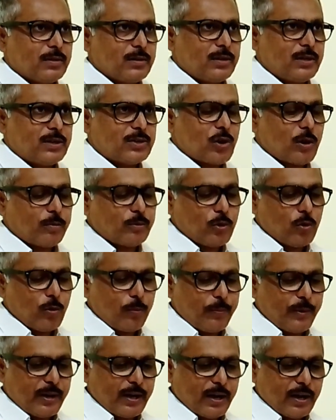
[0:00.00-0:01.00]
is of the
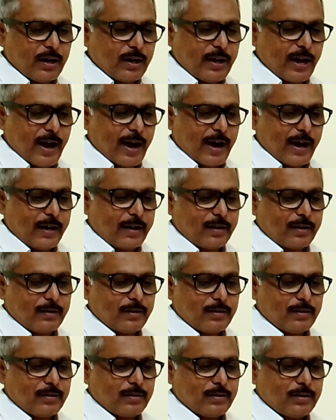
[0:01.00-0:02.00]
opinion that
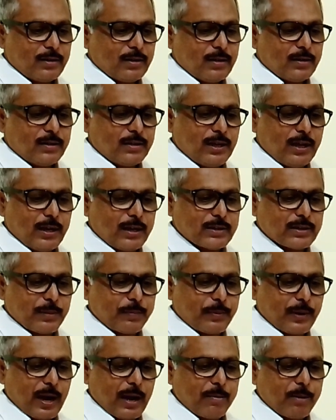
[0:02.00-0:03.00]
there is a
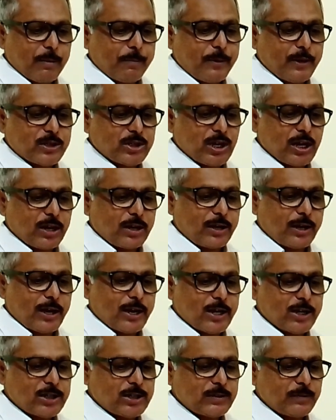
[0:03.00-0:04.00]
prima facie
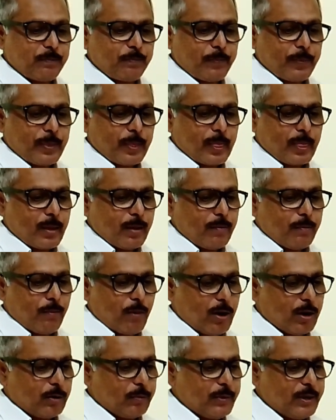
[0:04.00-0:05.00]
case
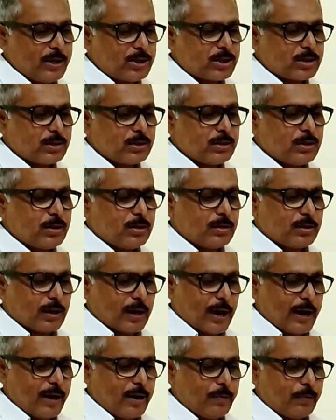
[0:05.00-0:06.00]
for which
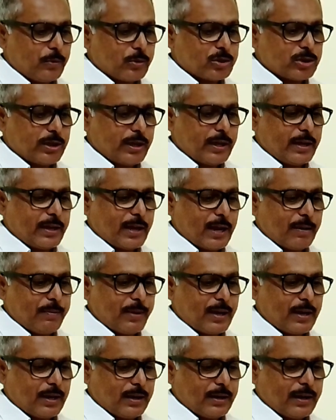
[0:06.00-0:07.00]
trial proceeding can
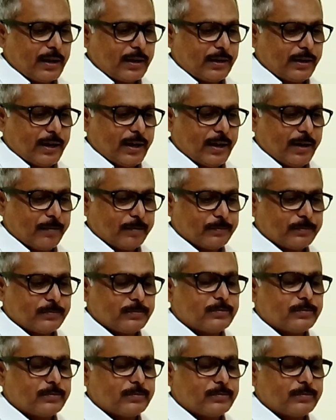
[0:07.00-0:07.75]
be conducted,